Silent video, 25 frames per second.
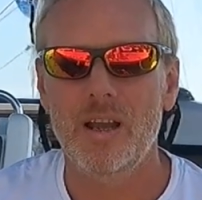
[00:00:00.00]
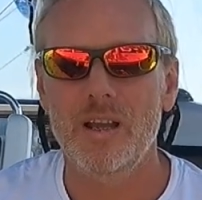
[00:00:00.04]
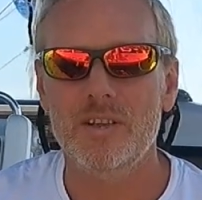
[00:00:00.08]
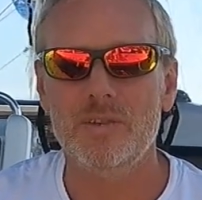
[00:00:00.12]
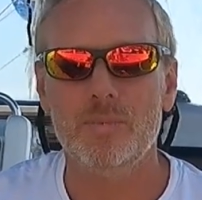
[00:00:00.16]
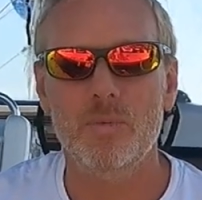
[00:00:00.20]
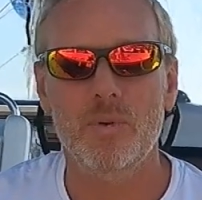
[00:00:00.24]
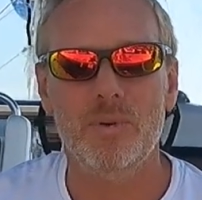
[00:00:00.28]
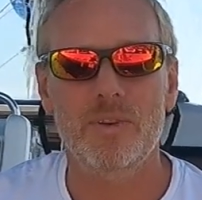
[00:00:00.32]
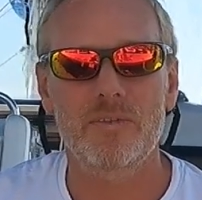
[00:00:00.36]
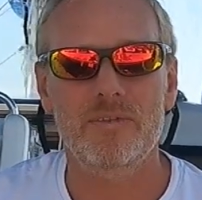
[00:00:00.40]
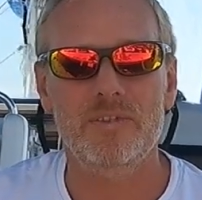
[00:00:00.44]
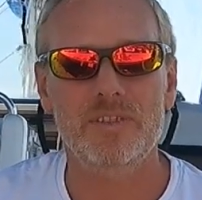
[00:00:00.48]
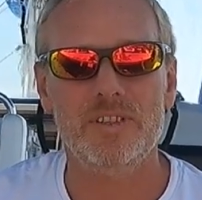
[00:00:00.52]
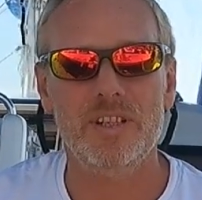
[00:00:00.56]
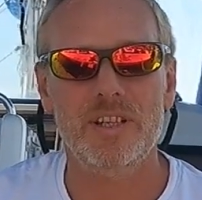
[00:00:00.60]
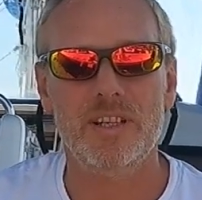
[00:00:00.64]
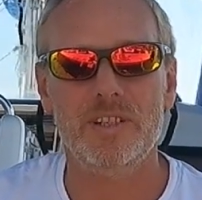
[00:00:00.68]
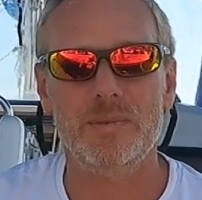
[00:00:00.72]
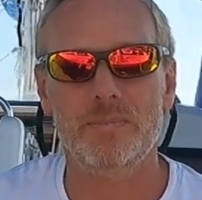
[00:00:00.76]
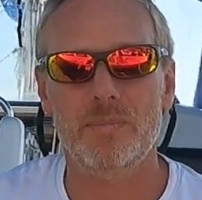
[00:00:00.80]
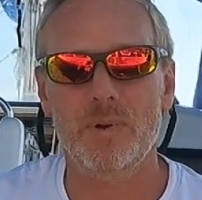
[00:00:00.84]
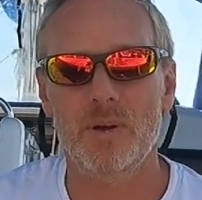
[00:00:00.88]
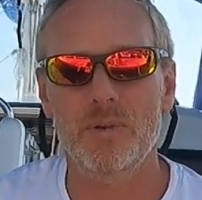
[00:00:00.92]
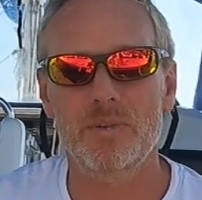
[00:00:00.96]
It's one of
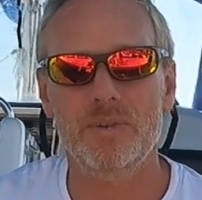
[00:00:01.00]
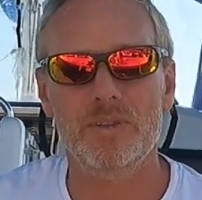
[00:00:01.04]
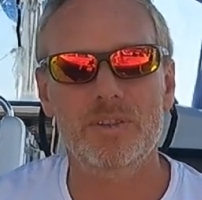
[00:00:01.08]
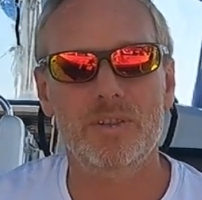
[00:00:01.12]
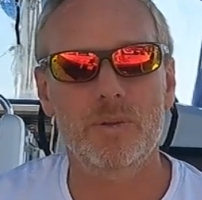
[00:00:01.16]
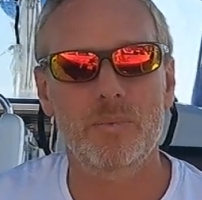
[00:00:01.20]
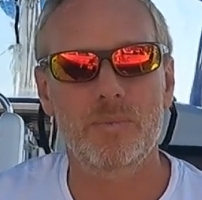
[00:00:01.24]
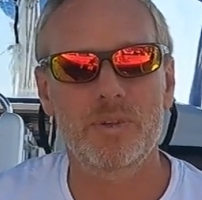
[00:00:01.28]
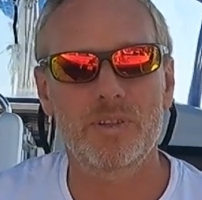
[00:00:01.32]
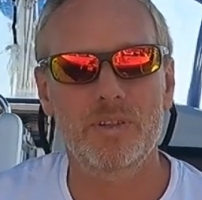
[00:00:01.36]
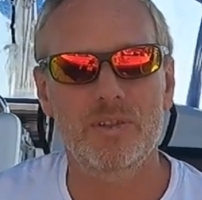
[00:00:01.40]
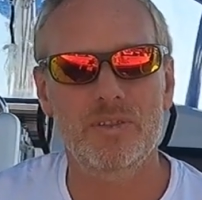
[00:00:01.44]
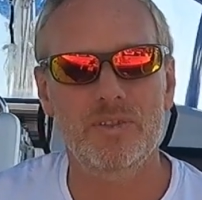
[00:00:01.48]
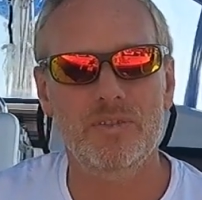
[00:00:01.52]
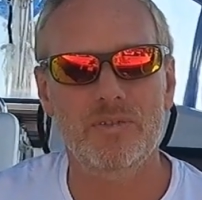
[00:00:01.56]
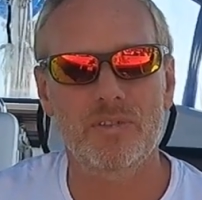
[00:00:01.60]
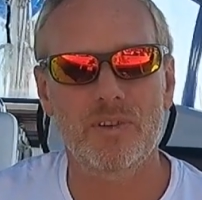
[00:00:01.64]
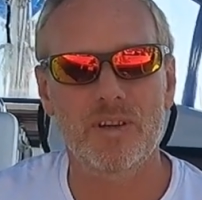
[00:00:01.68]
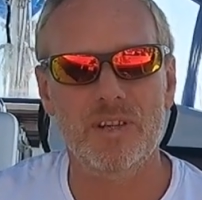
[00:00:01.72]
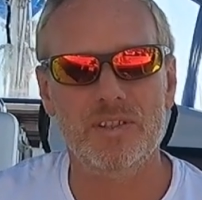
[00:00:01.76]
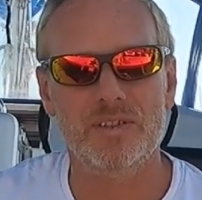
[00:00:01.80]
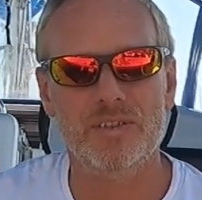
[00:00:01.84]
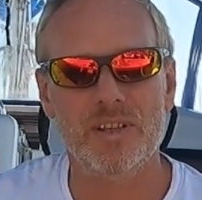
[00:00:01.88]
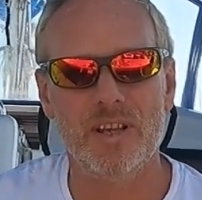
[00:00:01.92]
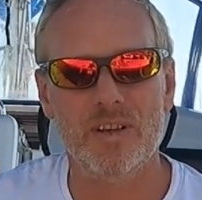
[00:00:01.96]
6 boats that we use for
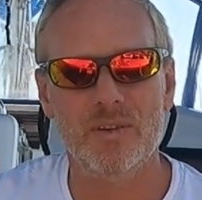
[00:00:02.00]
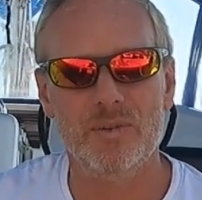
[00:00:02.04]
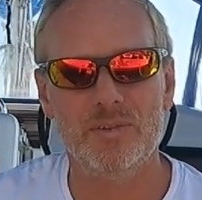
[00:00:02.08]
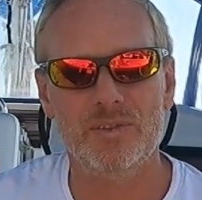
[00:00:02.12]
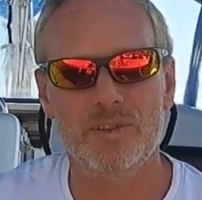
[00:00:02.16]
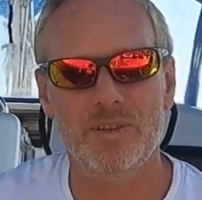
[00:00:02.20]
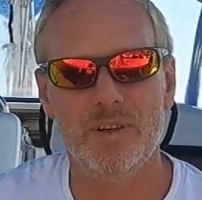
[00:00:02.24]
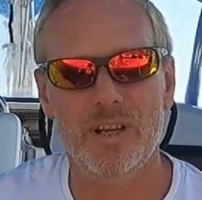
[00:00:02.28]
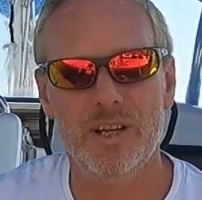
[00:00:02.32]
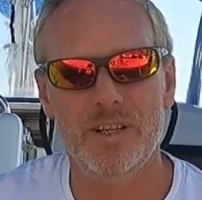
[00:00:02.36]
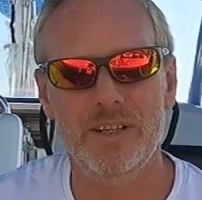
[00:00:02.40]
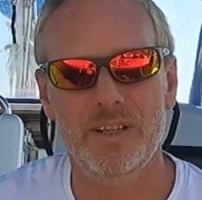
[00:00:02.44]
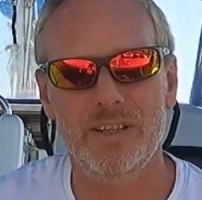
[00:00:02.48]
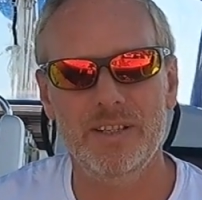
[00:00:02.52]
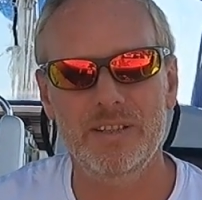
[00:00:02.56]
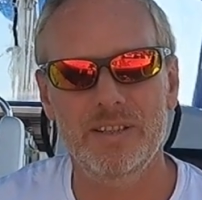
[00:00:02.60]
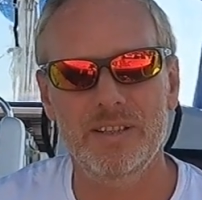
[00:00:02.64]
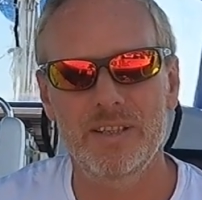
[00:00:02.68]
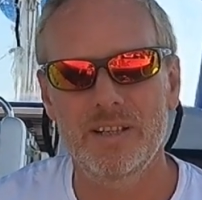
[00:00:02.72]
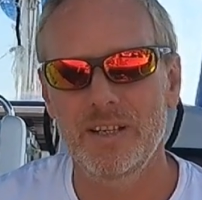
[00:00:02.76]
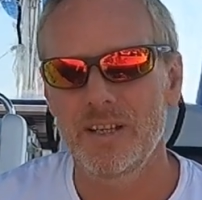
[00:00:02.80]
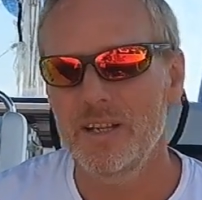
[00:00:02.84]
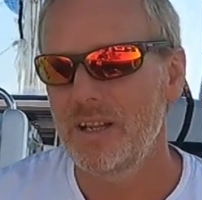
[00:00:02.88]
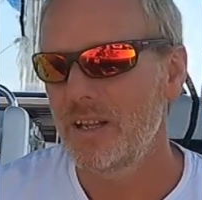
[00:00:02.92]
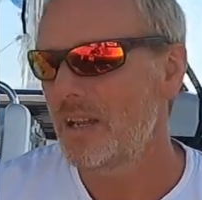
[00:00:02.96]
our sail training.
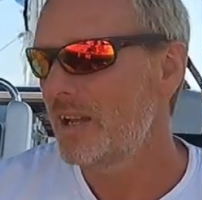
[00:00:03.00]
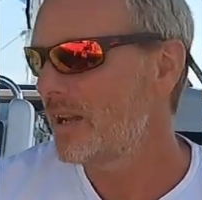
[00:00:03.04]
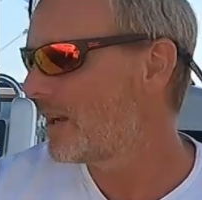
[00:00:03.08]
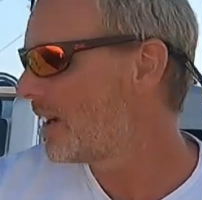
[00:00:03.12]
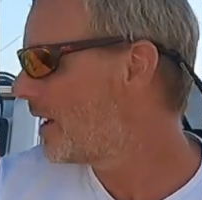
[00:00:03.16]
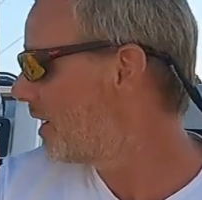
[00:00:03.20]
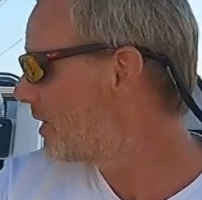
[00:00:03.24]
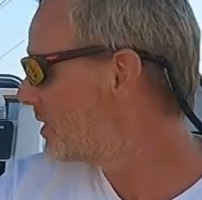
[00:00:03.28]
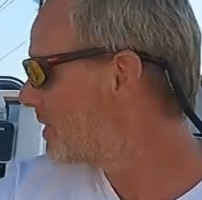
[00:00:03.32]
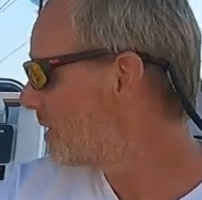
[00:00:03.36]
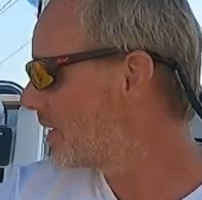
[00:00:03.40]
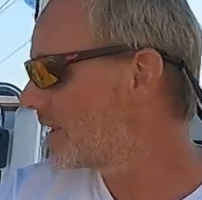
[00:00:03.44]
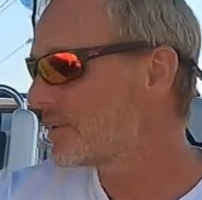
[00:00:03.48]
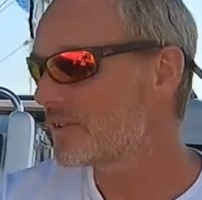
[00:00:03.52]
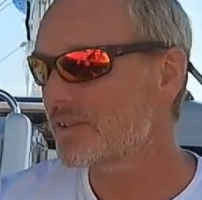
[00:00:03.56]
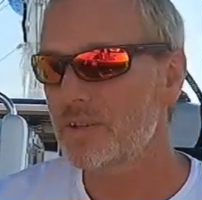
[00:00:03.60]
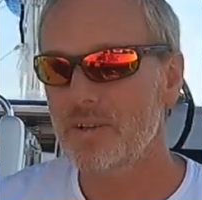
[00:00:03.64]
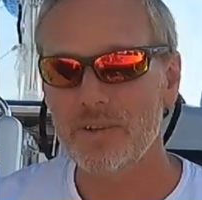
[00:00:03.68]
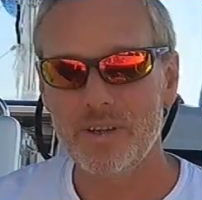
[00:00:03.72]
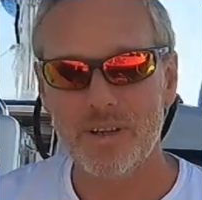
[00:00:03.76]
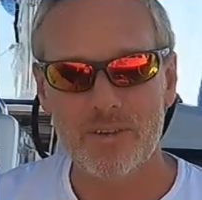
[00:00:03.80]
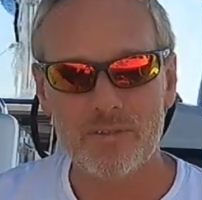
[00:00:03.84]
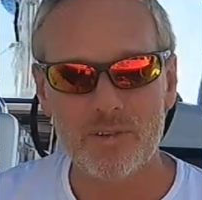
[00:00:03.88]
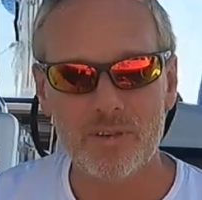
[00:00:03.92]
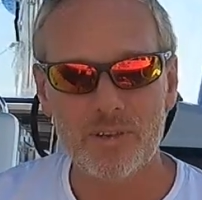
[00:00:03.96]
So let's go
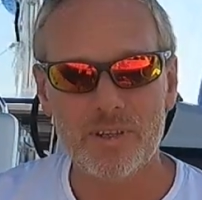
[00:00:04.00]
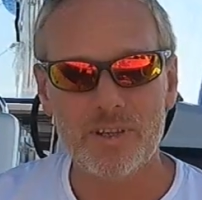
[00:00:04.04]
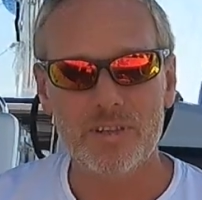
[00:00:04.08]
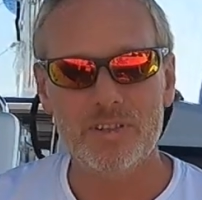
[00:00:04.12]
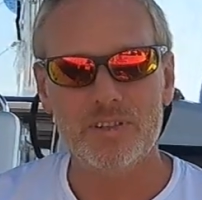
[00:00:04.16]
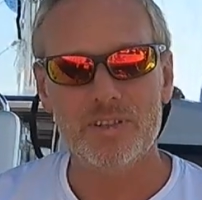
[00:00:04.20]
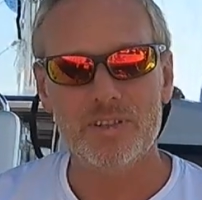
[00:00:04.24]
and have a look